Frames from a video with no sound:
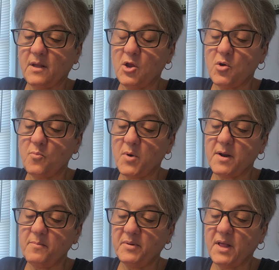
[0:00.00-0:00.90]
You want
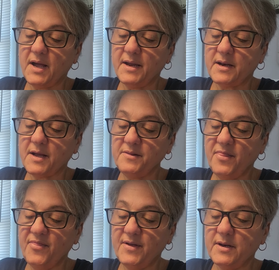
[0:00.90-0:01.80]
to apply a nice
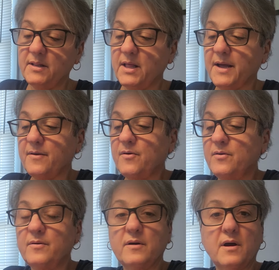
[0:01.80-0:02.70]
thin layer.
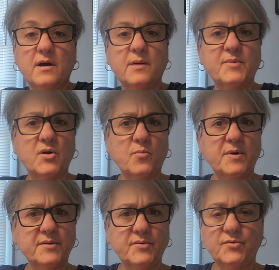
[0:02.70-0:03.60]
You don't want
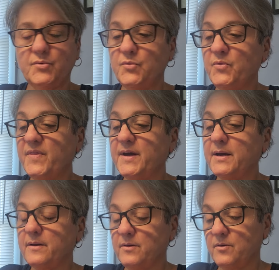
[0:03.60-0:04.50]
to do too thick.
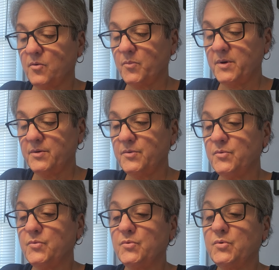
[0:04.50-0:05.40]
You don't want to
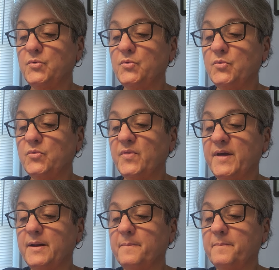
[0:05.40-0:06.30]
do too
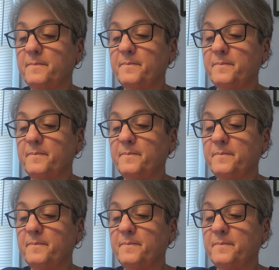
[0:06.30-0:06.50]
thin.